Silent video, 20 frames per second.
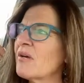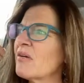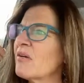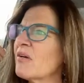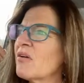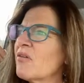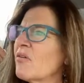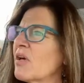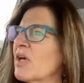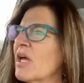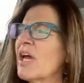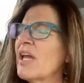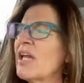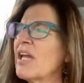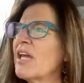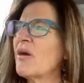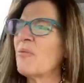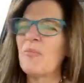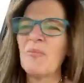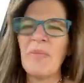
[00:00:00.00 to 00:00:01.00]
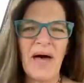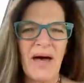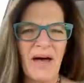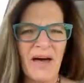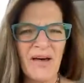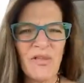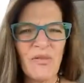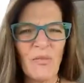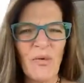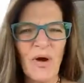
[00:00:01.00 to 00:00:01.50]
creating a
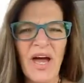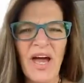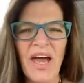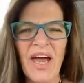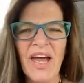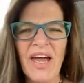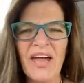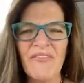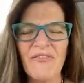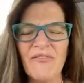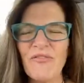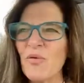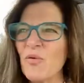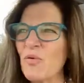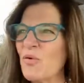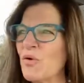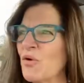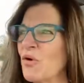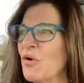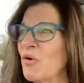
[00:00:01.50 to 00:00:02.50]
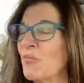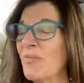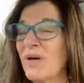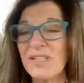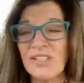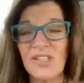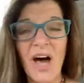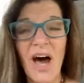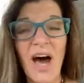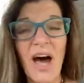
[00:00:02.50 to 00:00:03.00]
pathway for my
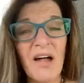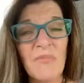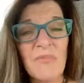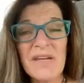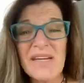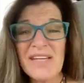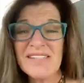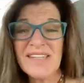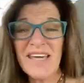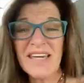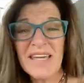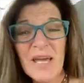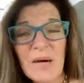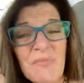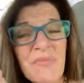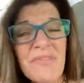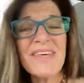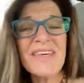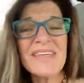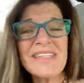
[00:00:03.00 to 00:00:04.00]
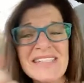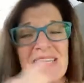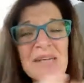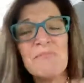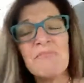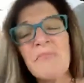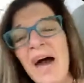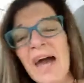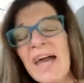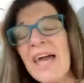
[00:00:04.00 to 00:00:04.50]
child because I kept things
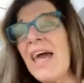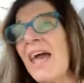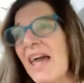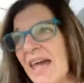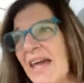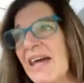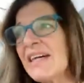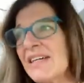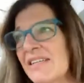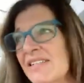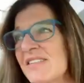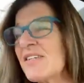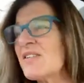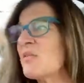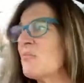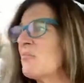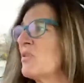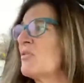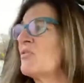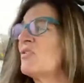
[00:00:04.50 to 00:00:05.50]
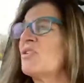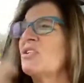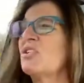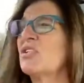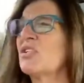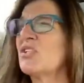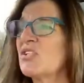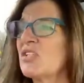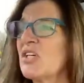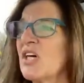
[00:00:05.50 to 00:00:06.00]
in my hands as opposed to
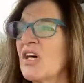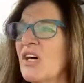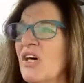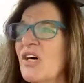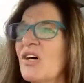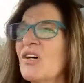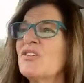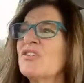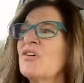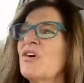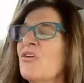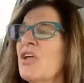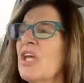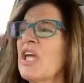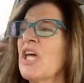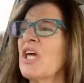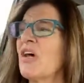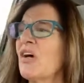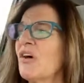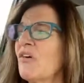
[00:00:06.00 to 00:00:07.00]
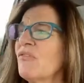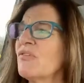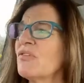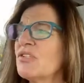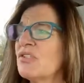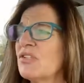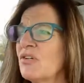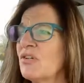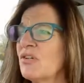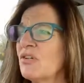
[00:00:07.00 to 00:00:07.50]
just turning it over
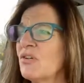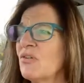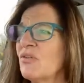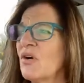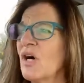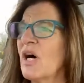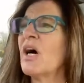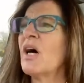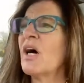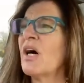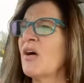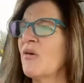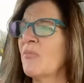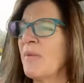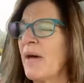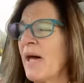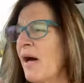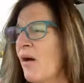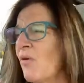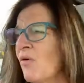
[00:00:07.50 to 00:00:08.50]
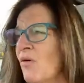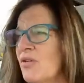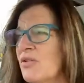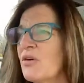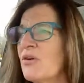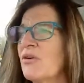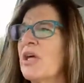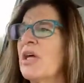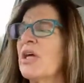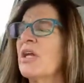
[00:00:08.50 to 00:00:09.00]
to a higher power,
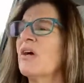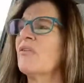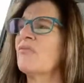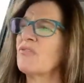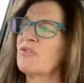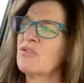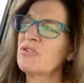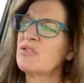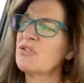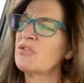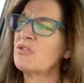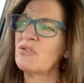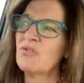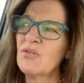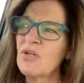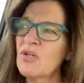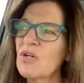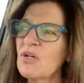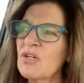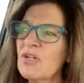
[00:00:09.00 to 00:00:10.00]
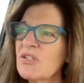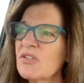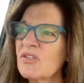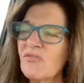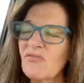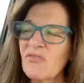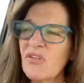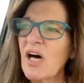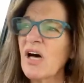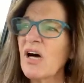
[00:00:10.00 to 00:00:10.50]
turning it over to to
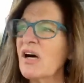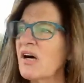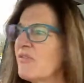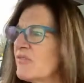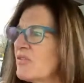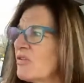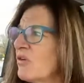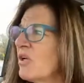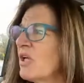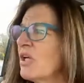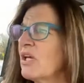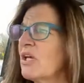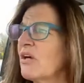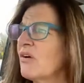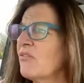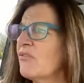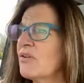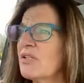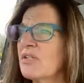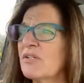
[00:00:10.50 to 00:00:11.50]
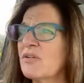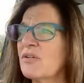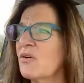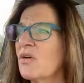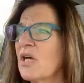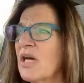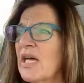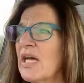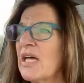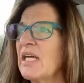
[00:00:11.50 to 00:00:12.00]
love, turning it over to
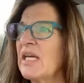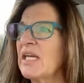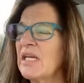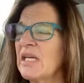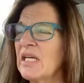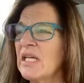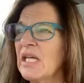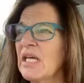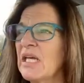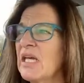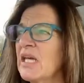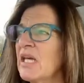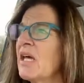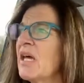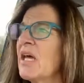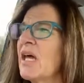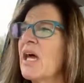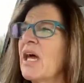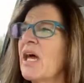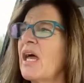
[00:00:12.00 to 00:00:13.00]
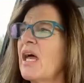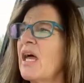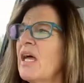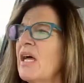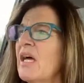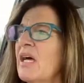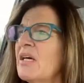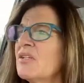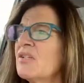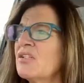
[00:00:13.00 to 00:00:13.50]
healing
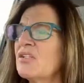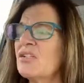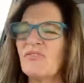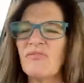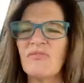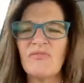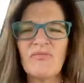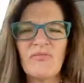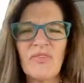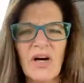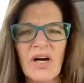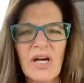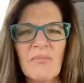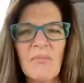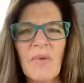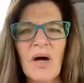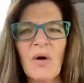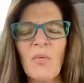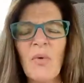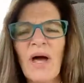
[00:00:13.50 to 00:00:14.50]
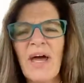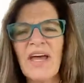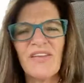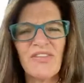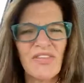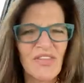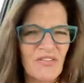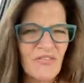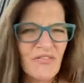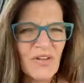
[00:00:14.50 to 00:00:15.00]
and to find my way
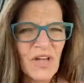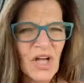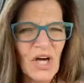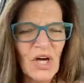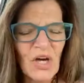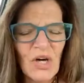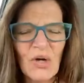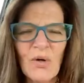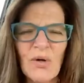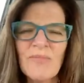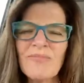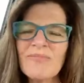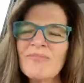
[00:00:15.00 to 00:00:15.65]
in the flow.